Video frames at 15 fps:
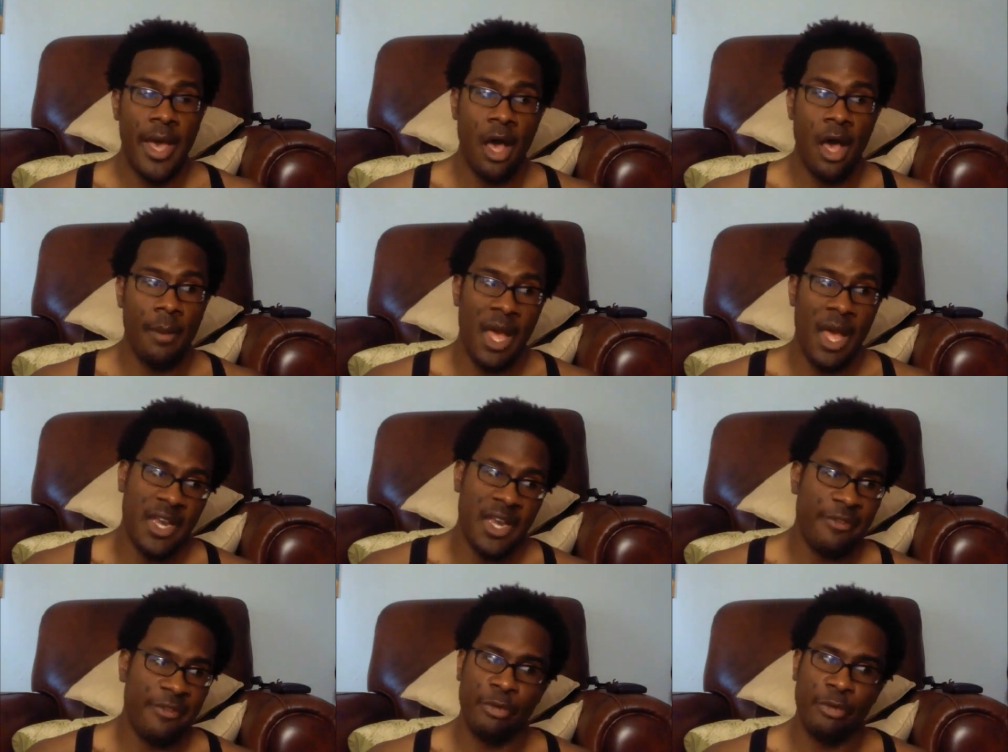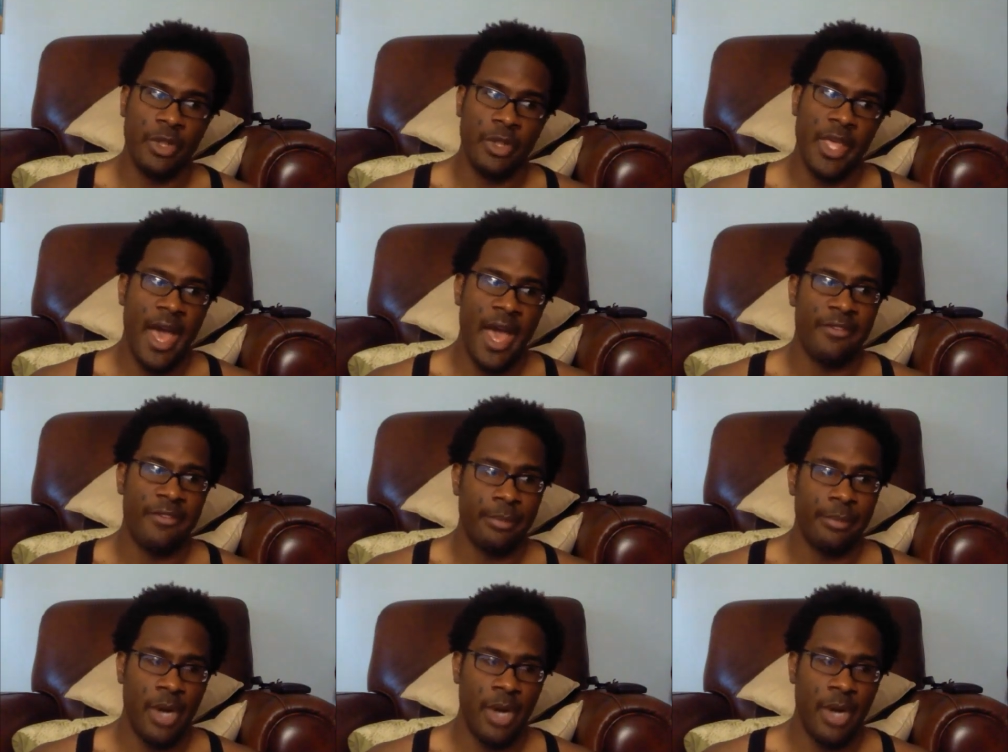Um, I never really have a